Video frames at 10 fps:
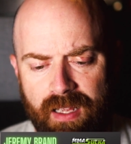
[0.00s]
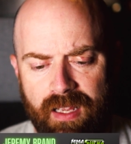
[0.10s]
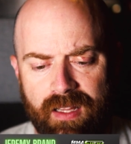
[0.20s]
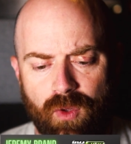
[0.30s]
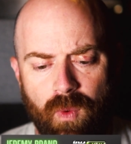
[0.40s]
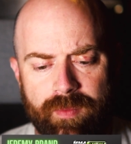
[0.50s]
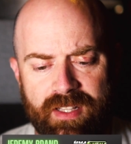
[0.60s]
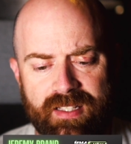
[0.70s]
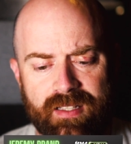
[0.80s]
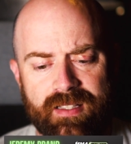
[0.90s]
In the
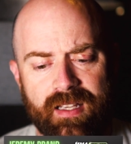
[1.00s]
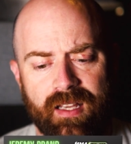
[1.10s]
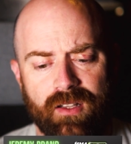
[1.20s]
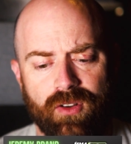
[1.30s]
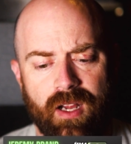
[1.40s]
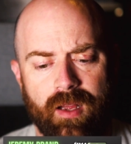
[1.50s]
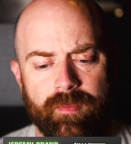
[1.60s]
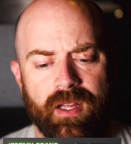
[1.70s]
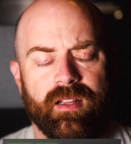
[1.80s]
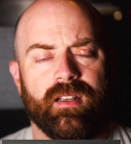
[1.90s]
women's 60
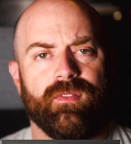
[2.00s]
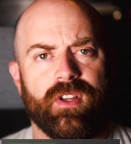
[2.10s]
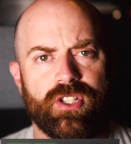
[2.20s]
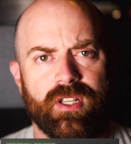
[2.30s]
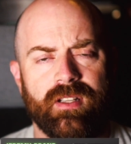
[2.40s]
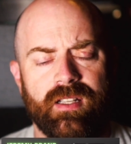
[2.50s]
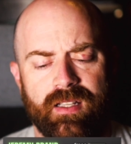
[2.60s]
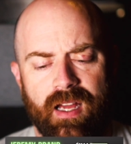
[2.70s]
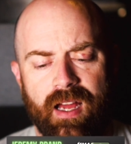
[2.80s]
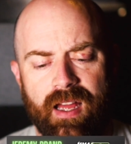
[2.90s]
kilogram division,
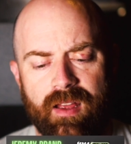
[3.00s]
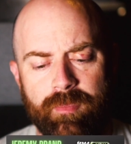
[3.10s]
I